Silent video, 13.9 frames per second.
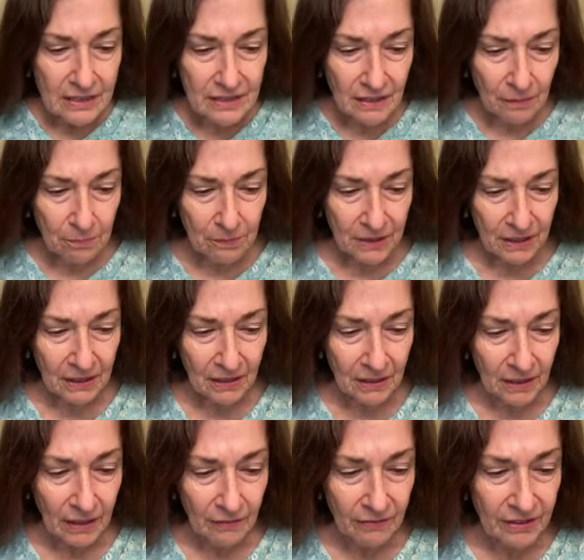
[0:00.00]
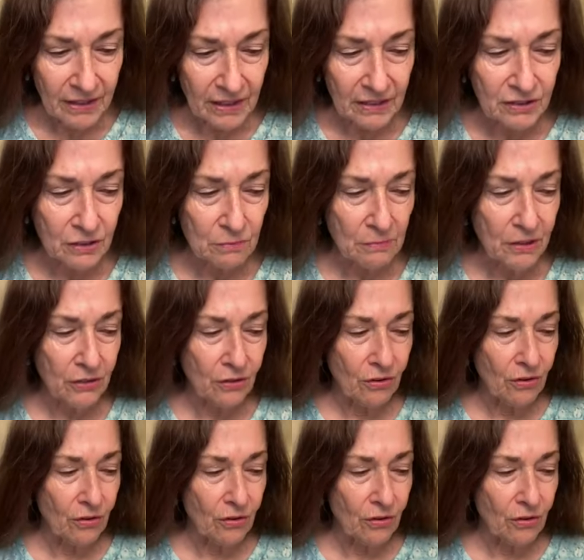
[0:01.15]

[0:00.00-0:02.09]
dumping everything into Mother